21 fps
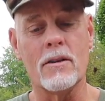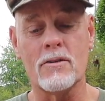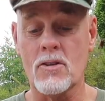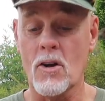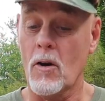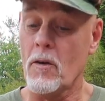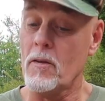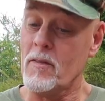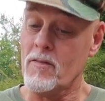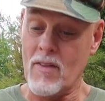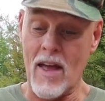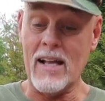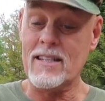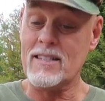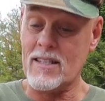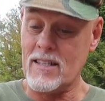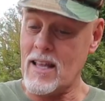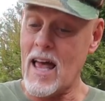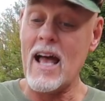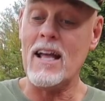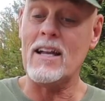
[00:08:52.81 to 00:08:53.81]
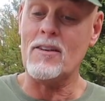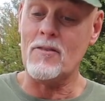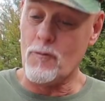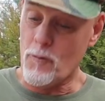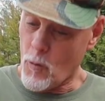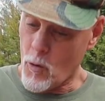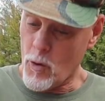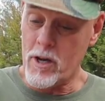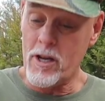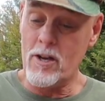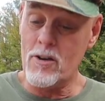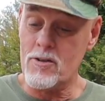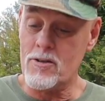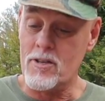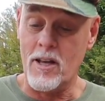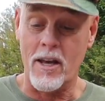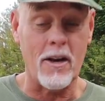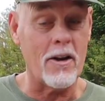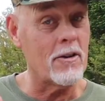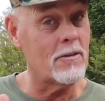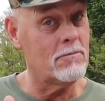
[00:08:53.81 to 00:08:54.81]
So that 40 years
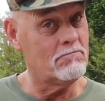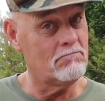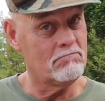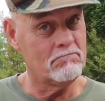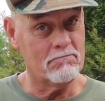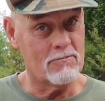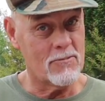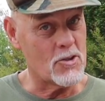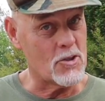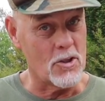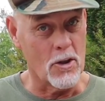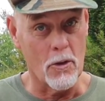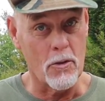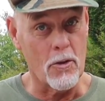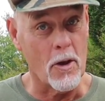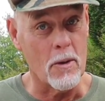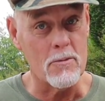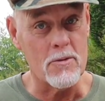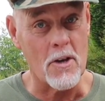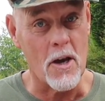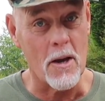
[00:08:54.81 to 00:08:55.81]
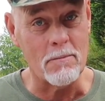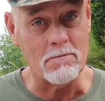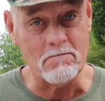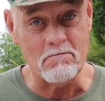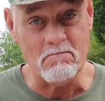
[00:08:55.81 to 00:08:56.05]
later, still thumbs up.